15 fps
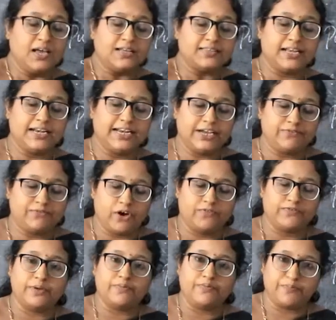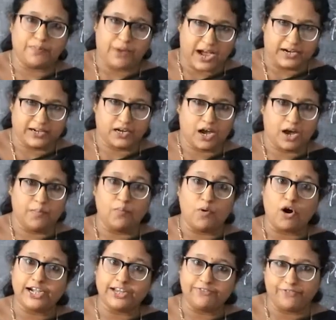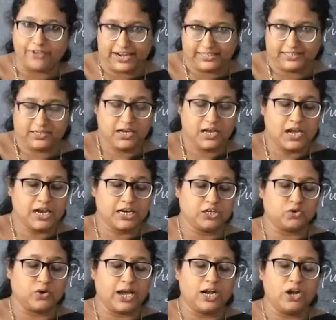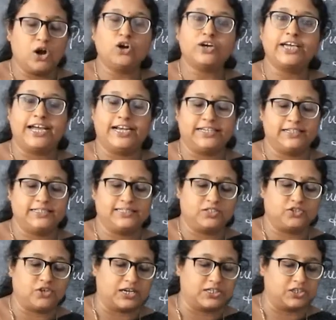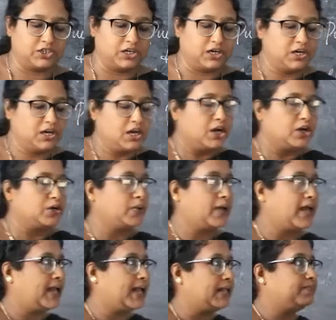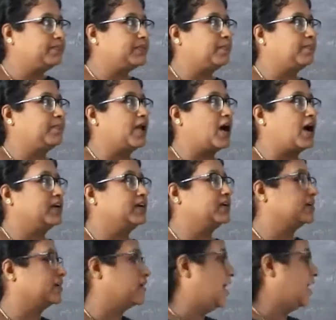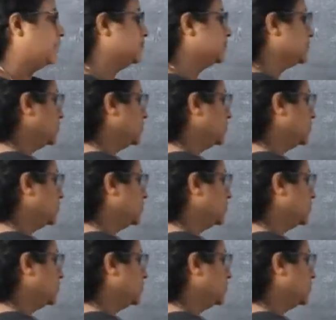The leaf of the plant are modified into elongated structure to help the plant climb.